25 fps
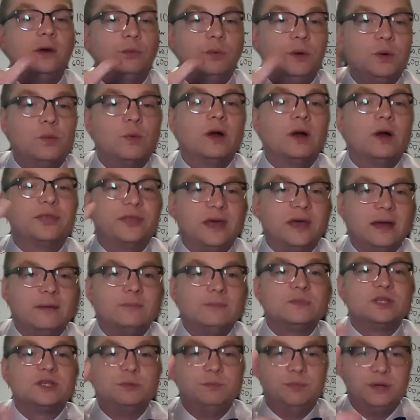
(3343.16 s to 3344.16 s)
We want
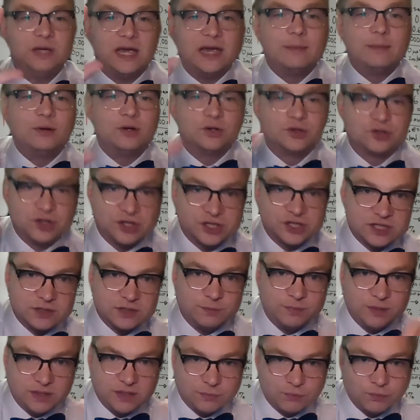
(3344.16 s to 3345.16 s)
them to be able just
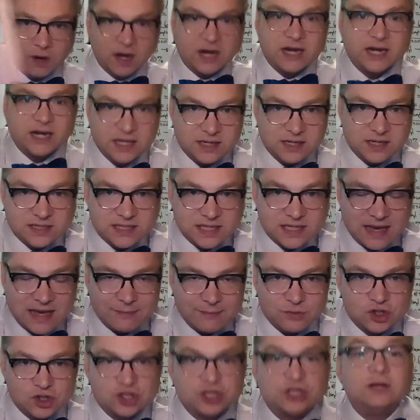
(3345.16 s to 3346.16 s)
to be right into
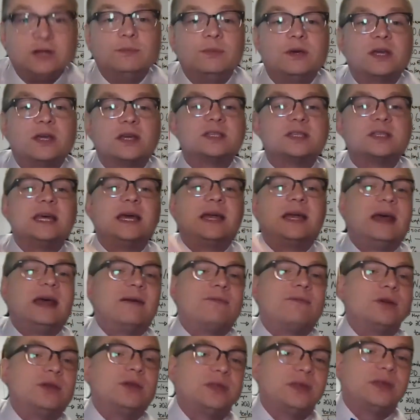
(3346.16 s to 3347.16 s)
that machine, because then
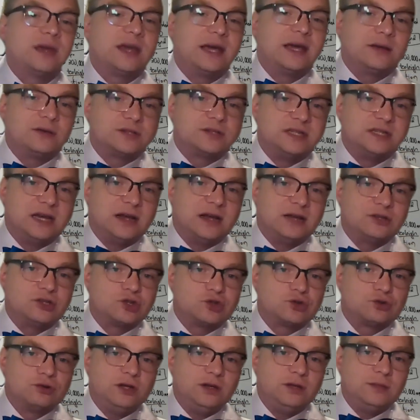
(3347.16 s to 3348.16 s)
everything else
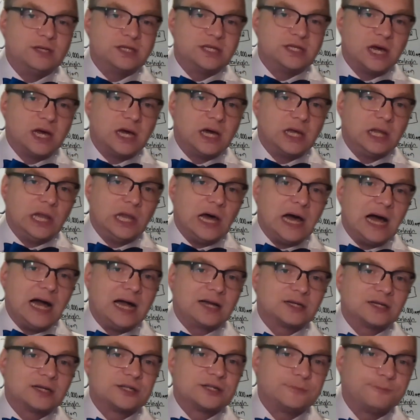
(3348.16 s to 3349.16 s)
downstream is
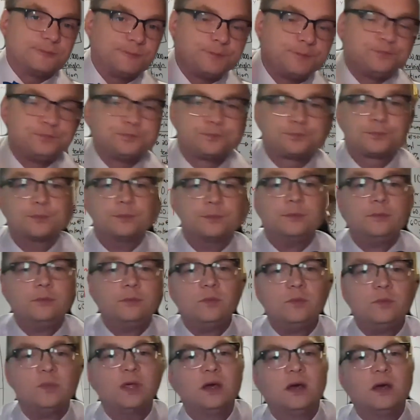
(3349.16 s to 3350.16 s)
unlocked.
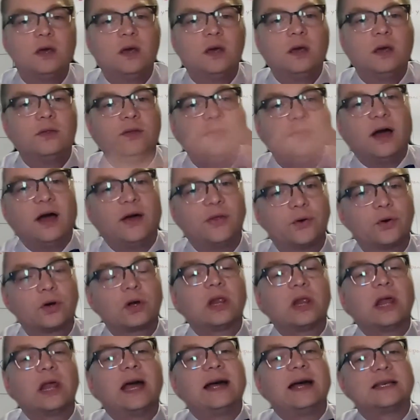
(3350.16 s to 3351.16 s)
The other
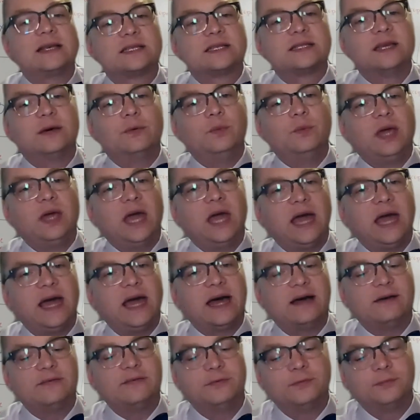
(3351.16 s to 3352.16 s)
class that we
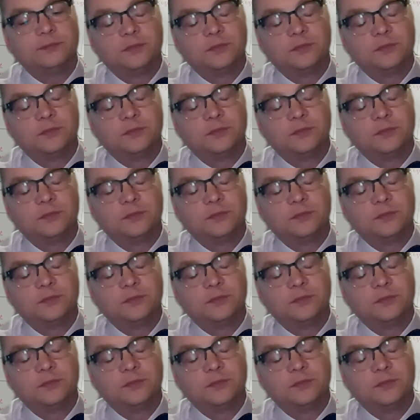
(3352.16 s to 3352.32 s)
have,